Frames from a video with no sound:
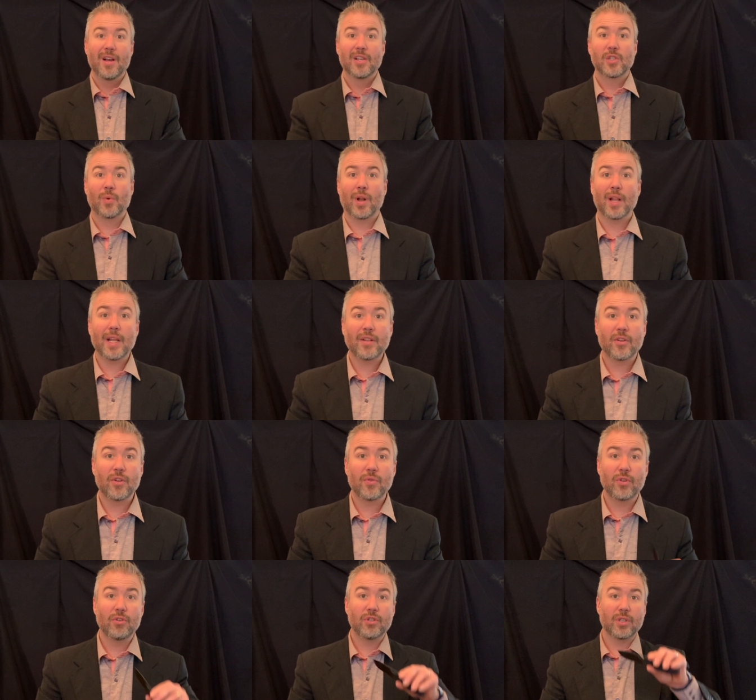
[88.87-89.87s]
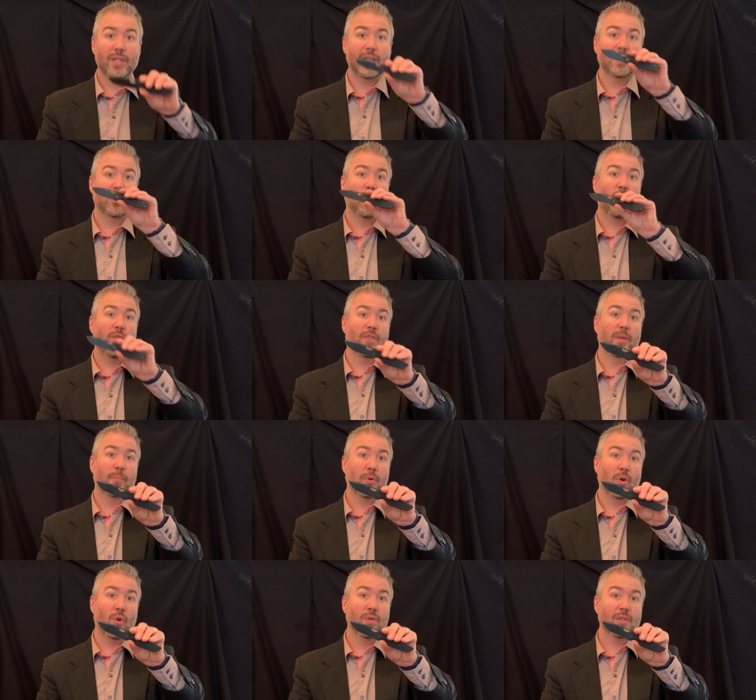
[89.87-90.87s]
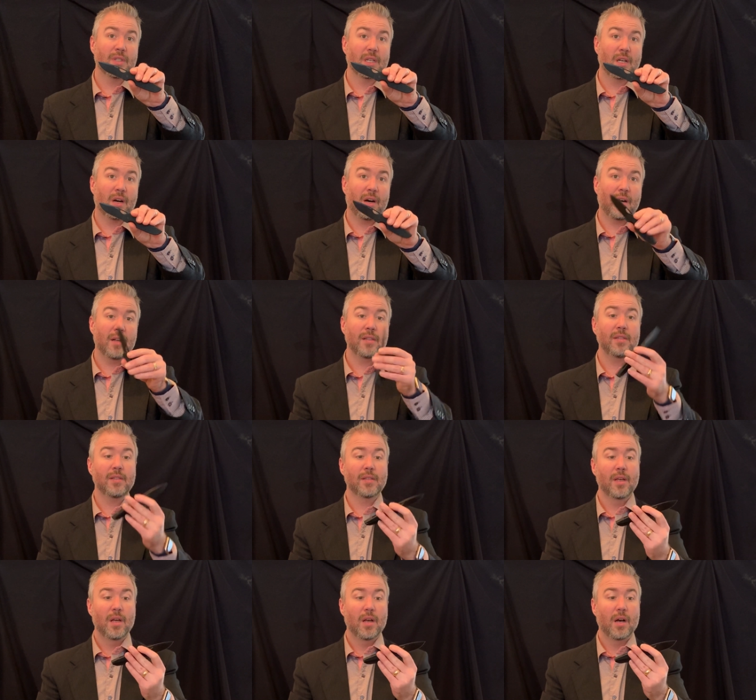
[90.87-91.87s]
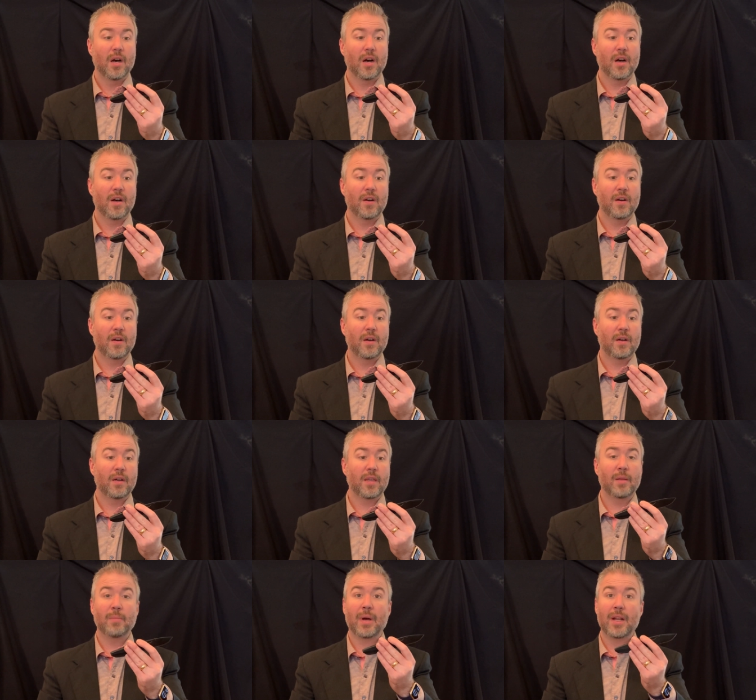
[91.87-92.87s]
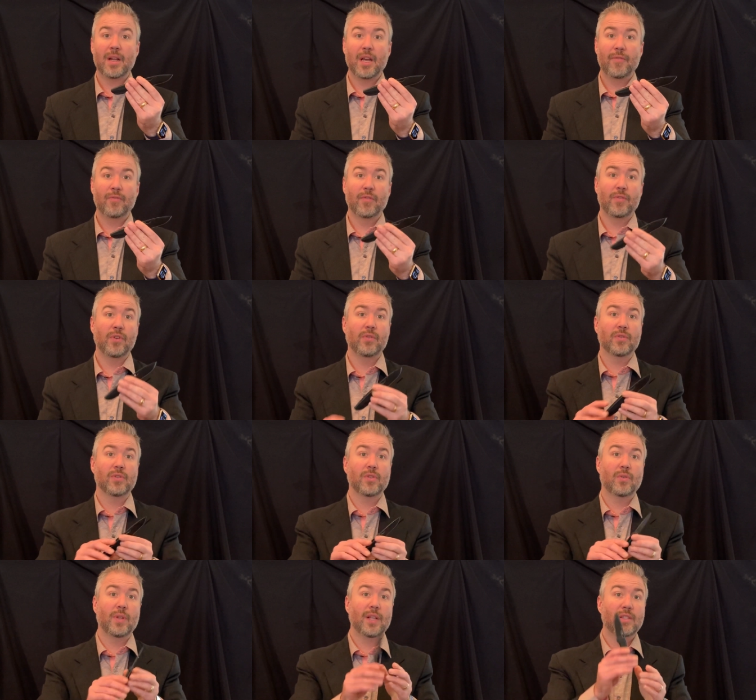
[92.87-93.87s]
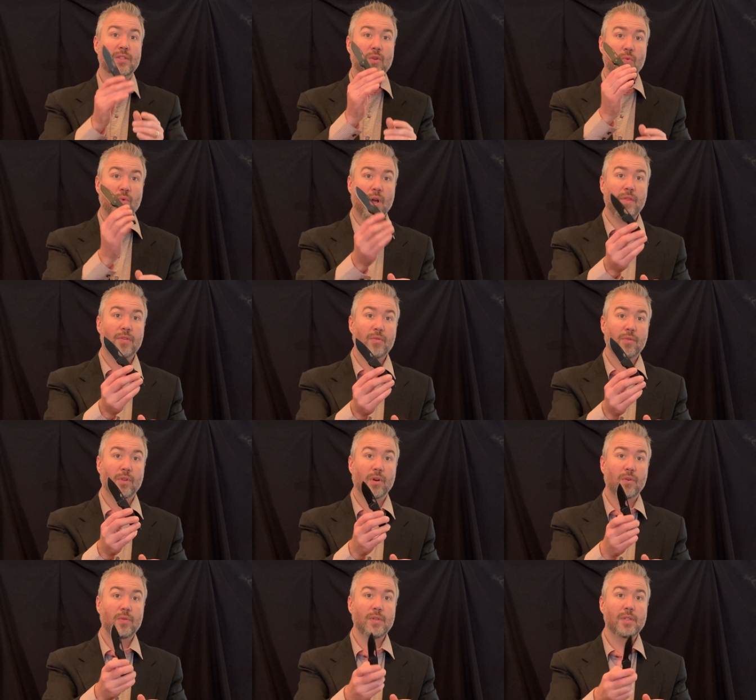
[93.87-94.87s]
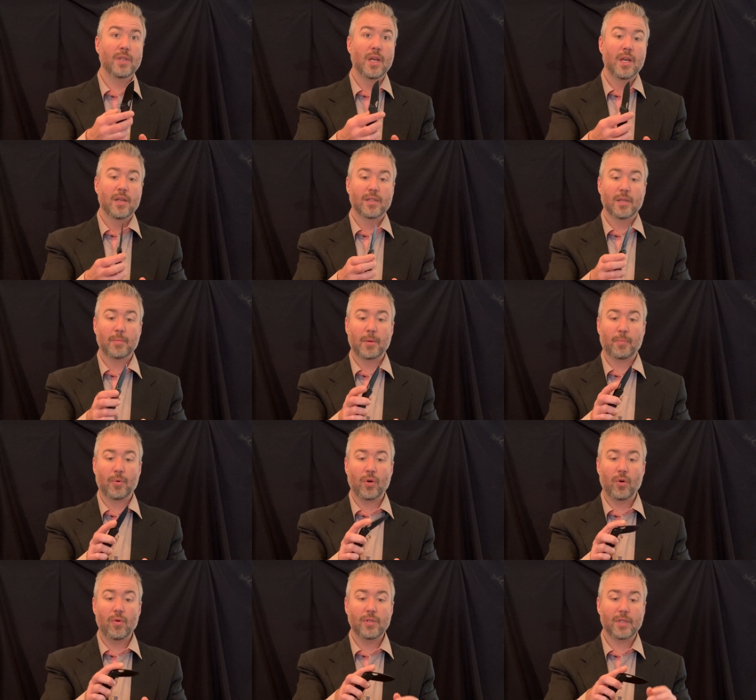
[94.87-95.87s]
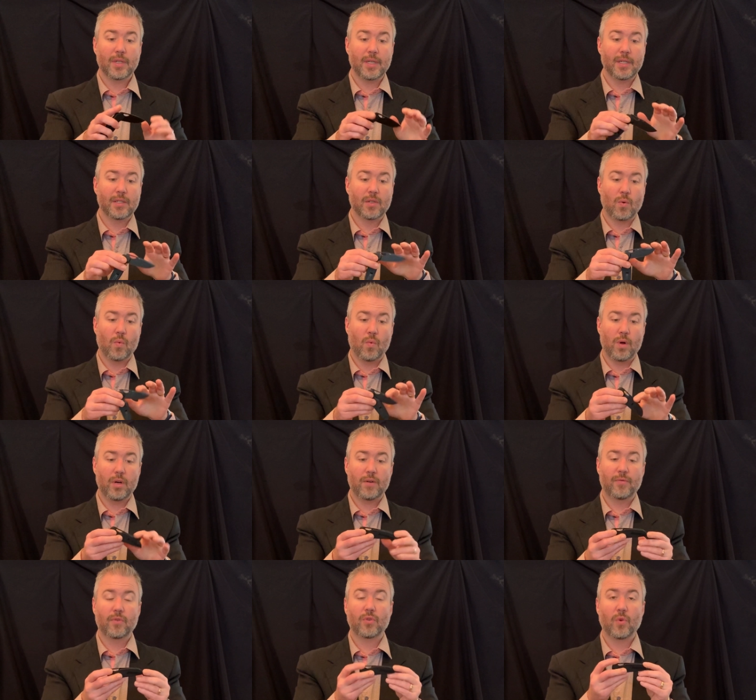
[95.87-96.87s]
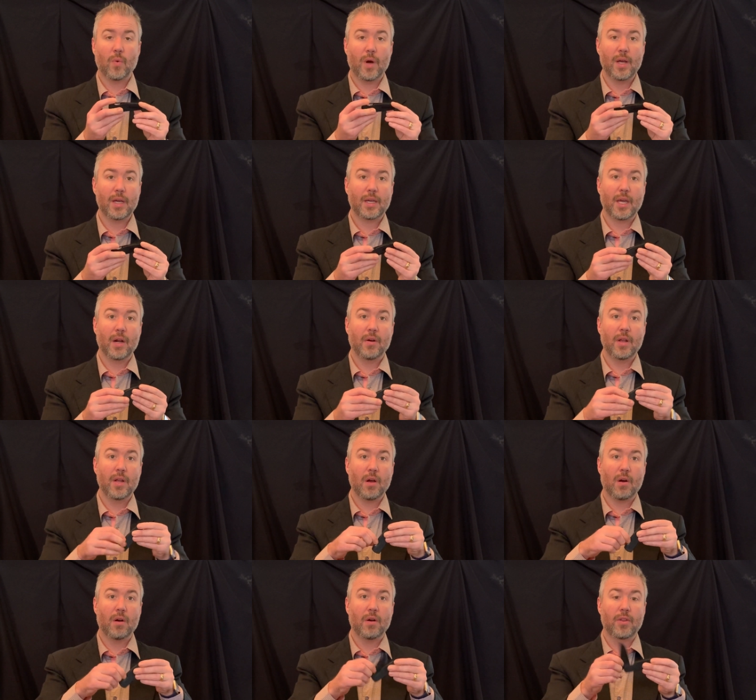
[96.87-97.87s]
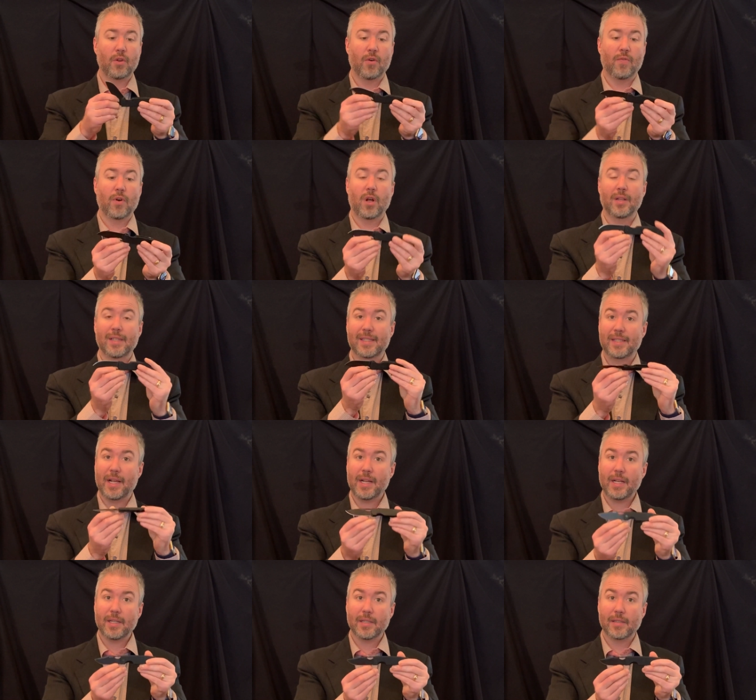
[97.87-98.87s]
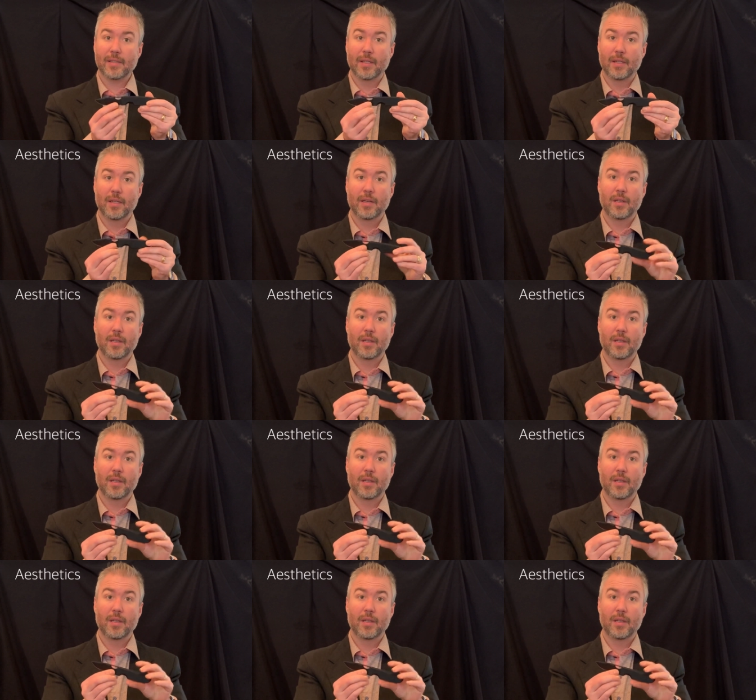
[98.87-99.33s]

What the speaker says: So what I like to do usually is go over the pros and the cons in my knife reviews. So let's run through those. Some of the pros of this wonderful Quiet Carry are the overall aesthetics,